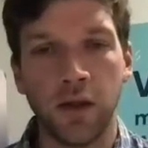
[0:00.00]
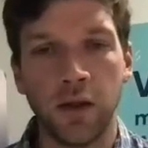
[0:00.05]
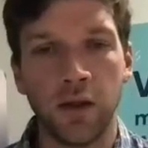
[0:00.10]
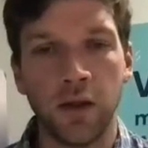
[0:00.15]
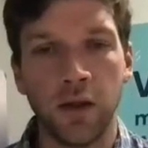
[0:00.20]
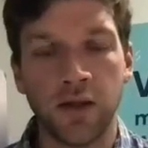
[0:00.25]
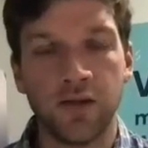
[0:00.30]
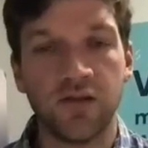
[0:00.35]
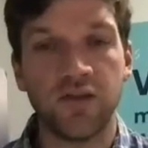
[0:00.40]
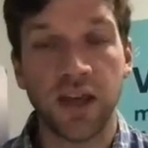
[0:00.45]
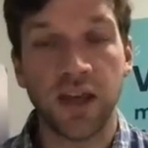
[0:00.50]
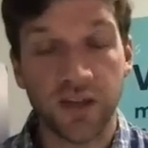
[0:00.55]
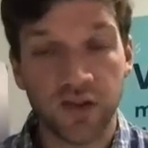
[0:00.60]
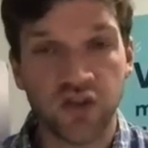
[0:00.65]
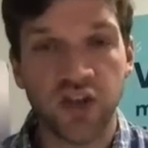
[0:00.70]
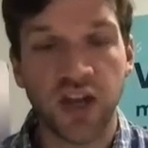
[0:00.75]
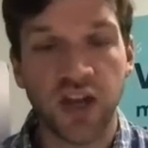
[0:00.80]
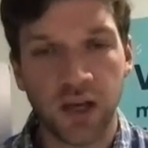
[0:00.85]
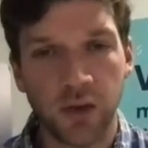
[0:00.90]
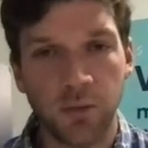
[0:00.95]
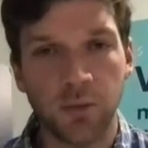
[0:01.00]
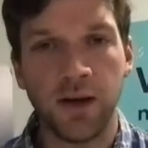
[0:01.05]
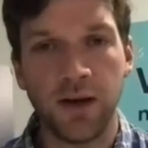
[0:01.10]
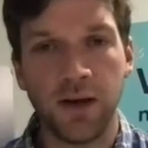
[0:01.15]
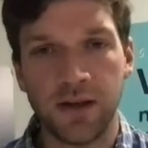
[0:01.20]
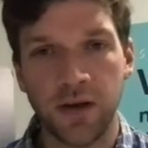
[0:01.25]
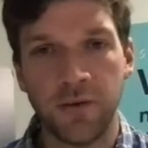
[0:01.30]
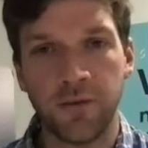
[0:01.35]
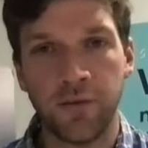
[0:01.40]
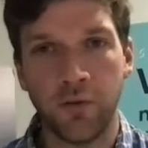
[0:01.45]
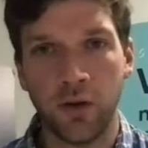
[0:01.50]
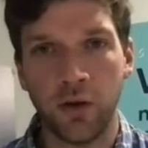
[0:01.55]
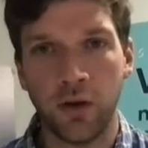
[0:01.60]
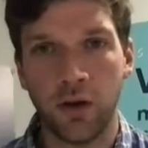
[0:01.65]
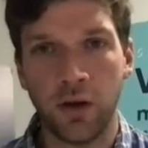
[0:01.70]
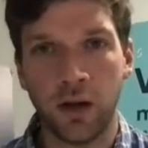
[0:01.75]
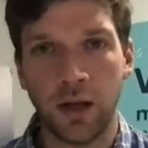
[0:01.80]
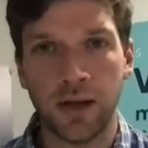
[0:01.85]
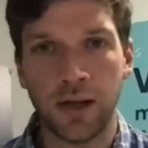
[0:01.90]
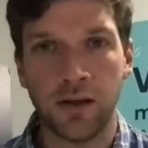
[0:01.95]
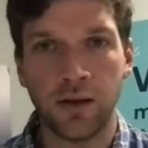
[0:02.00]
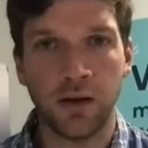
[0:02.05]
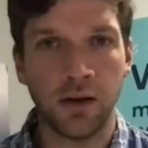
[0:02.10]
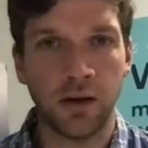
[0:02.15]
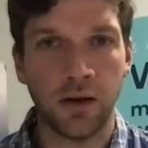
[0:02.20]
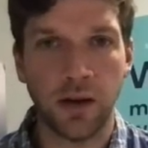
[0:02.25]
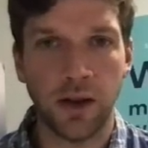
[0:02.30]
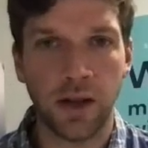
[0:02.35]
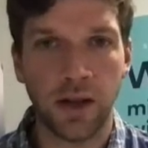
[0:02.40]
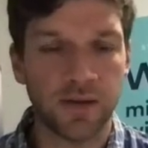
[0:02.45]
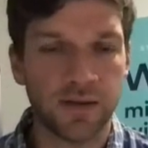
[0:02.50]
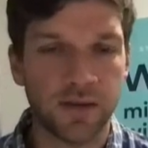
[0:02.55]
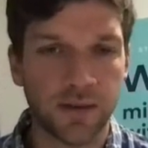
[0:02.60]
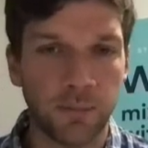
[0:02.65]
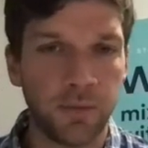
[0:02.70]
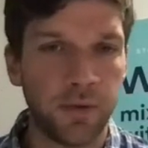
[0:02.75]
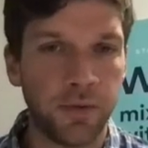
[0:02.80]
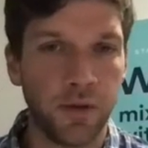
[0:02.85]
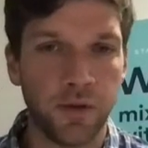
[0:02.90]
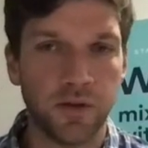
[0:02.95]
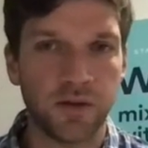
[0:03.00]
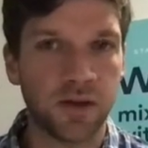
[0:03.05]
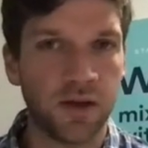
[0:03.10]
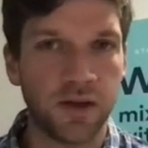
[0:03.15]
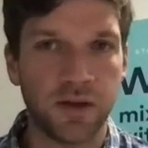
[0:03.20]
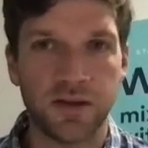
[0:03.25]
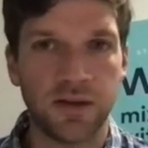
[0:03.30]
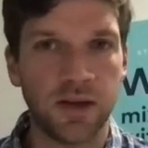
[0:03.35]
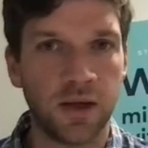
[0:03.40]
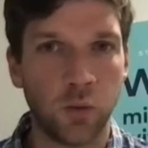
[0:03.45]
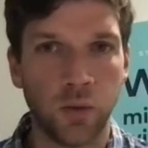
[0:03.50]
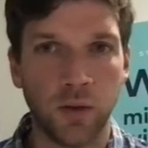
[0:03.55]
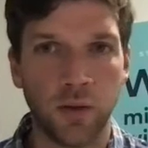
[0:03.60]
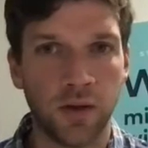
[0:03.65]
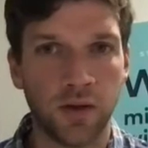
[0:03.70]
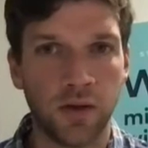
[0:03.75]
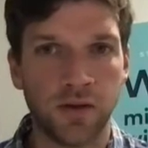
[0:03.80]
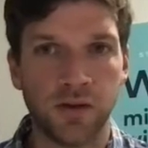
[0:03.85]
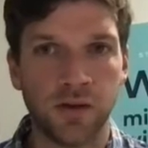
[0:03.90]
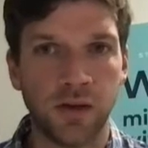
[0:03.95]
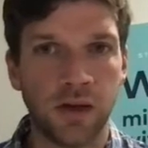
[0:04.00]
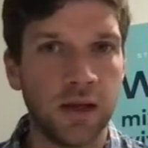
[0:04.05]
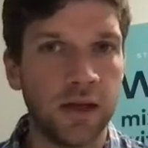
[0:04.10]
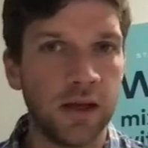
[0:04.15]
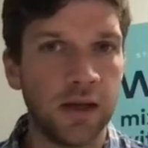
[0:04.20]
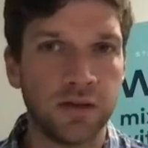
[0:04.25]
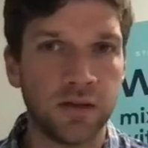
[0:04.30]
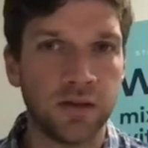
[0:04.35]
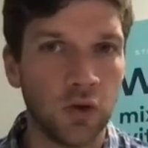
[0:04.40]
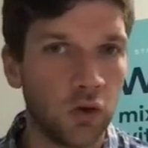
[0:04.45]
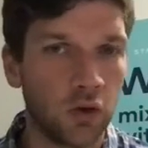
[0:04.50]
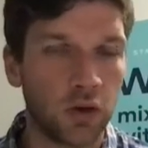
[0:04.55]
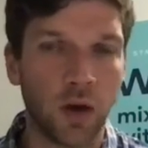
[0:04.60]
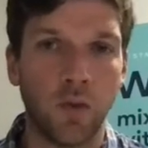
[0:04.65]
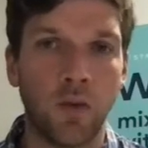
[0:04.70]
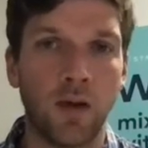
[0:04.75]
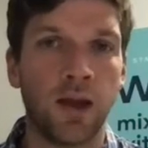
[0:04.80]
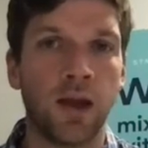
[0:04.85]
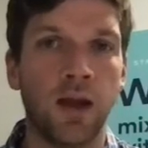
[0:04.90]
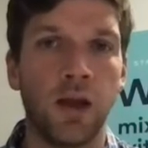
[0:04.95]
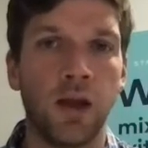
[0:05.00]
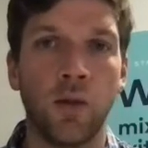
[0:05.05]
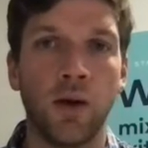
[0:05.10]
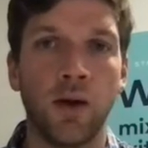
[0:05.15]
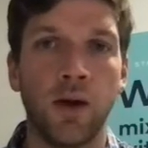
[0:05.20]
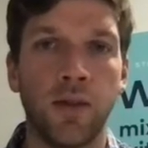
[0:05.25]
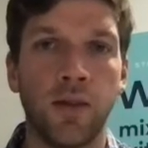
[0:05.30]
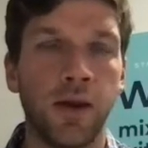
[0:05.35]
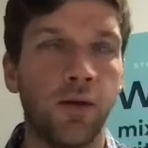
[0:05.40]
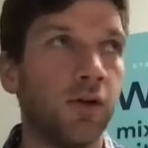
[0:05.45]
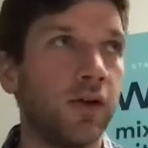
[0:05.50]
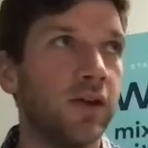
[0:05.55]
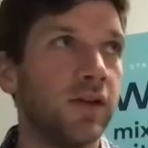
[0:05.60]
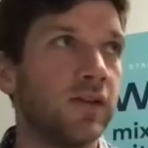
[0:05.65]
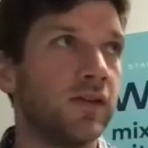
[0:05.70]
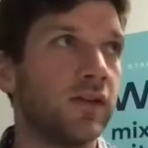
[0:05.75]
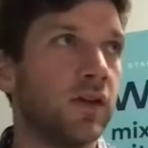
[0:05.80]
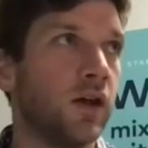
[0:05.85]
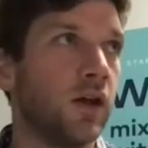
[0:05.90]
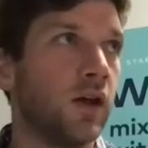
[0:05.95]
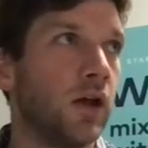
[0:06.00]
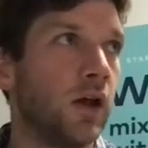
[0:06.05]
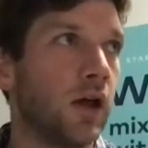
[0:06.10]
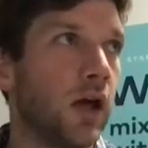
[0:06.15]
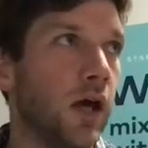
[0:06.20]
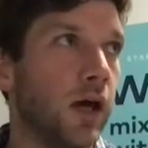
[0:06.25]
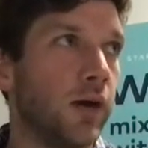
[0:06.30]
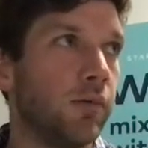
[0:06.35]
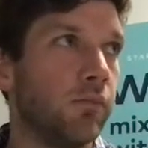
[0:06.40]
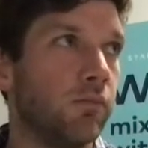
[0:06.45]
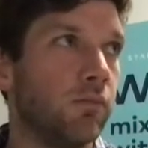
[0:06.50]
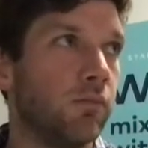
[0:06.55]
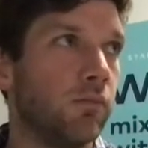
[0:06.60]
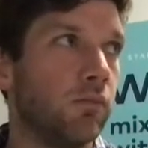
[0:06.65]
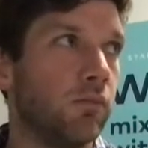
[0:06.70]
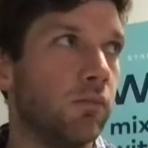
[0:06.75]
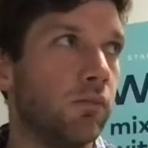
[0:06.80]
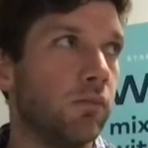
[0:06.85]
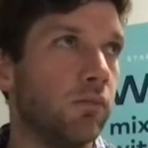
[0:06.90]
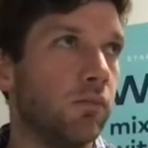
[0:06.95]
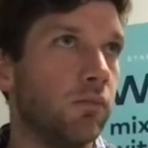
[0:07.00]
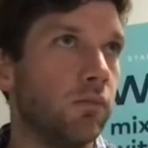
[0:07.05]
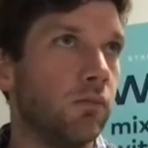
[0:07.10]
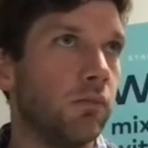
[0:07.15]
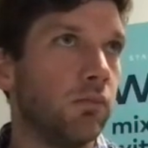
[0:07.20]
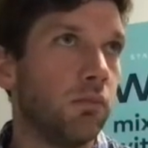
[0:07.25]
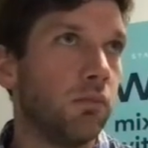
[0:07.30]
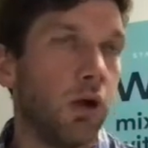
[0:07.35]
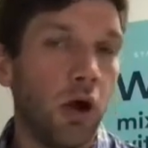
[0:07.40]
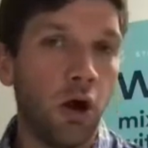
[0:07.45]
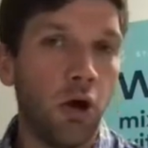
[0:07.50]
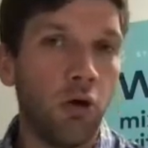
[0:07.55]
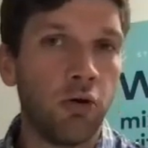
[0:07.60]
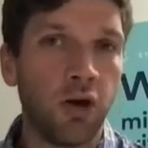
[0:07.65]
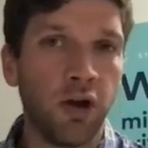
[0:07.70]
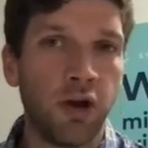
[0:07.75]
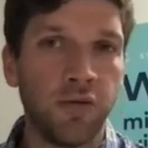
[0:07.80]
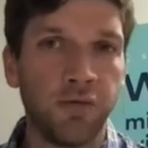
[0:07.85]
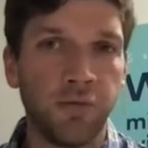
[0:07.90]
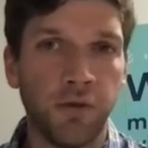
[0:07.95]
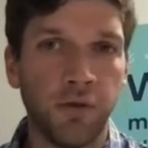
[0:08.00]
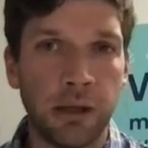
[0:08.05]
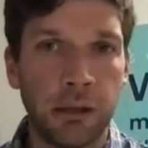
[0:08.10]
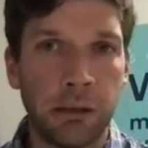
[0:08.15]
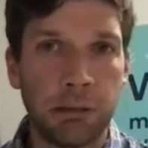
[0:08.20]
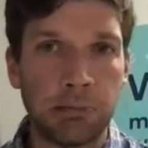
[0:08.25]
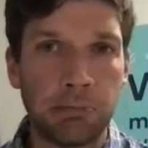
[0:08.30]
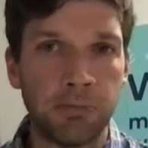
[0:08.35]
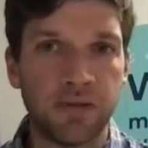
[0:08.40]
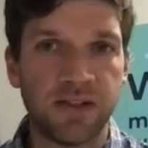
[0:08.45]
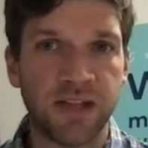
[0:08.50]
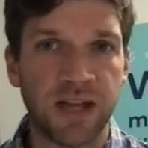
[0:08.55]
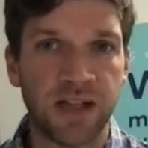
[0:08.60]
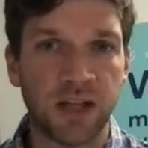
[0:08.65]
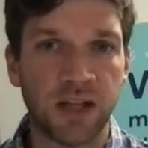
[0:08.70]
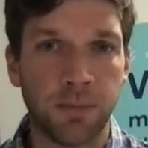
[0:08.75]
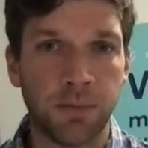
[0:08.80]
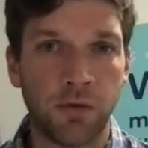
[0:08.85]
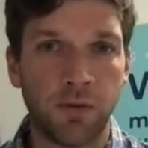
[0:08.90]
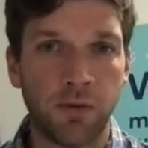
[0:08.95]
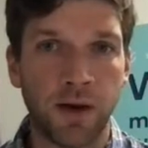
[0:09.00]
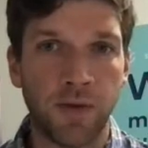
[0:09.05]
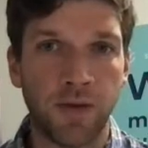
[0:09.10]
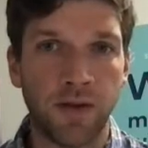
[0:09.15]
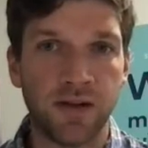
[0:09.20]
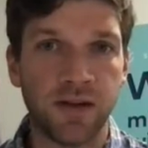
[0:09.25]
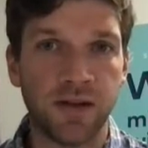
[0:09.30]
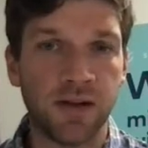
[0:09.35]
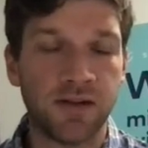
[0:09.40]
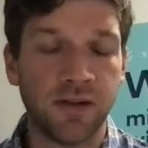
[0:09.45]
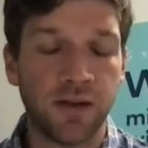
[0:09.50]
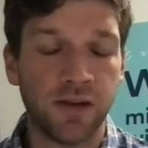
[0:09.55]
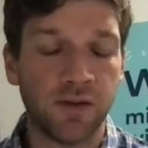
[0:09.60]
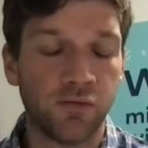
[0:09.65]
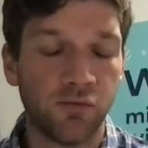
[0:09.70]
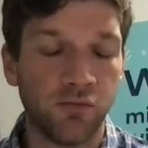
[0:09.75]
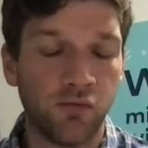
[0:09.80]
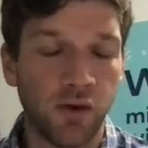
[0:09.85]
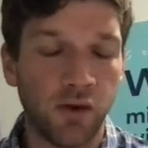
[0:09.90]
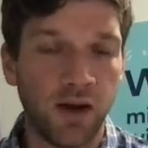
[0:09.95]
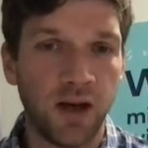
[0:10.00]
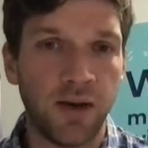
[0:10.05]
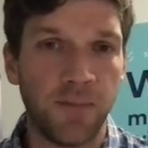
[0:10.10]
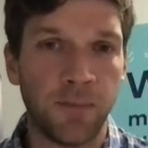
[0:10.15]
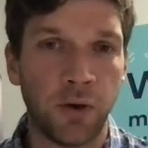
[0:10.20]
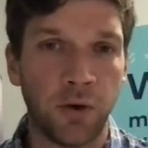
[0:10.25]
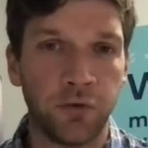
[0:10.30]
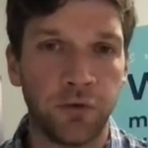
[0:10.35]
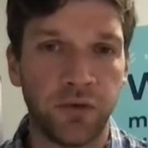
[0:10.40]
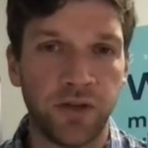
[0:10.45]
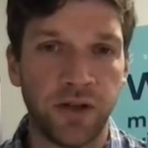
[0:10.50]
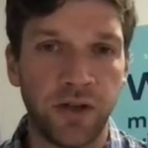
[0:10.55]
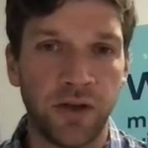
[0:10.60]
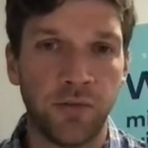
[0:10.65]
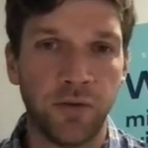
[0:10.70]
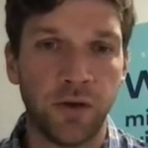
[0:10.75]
is genuinely different, and it's something that's going to stick with us, and it's not going anywhere. There is a whole kind of like setup around this, and it's really positive.